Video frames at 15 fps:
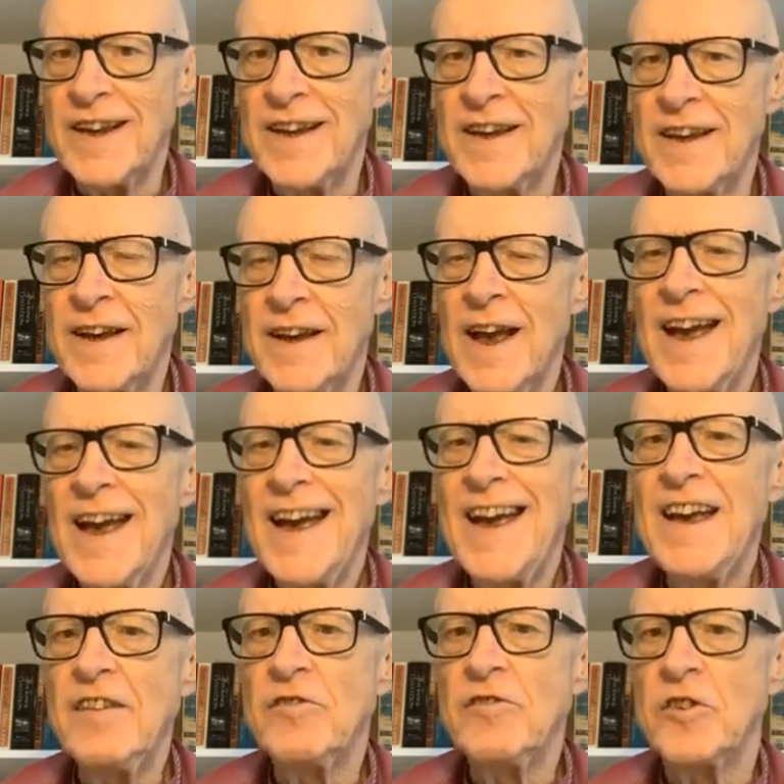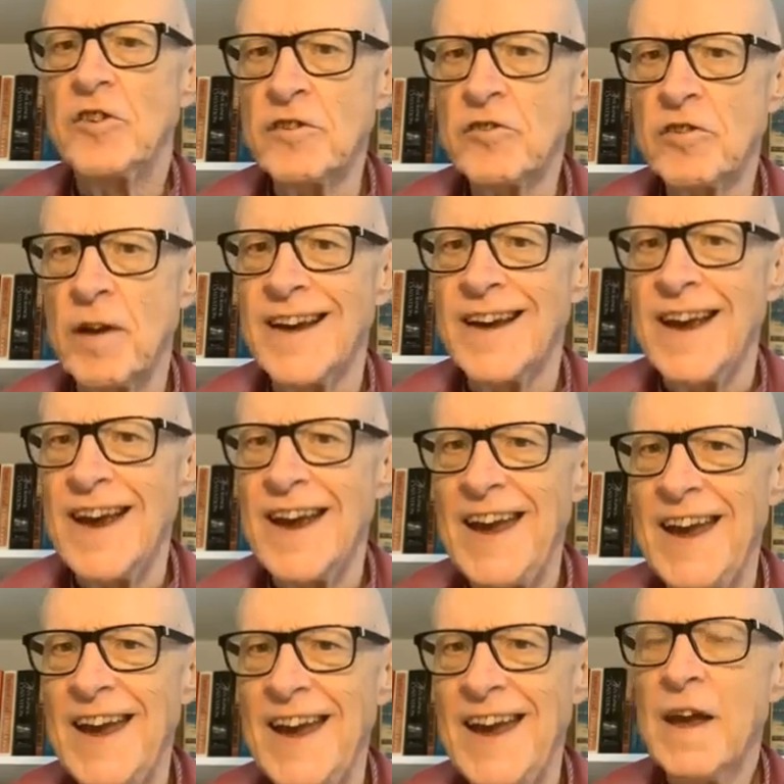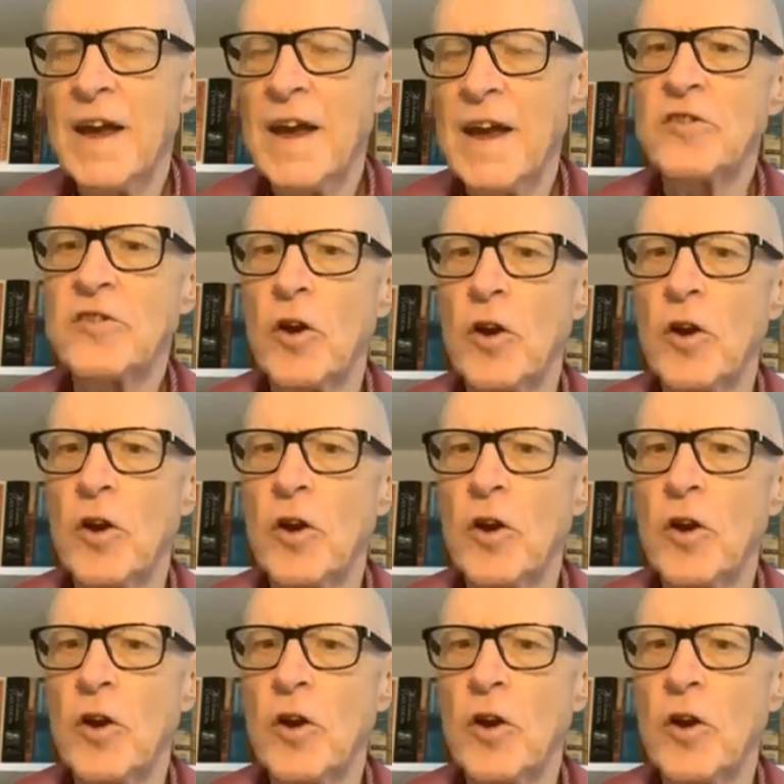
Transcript: He's done something in me.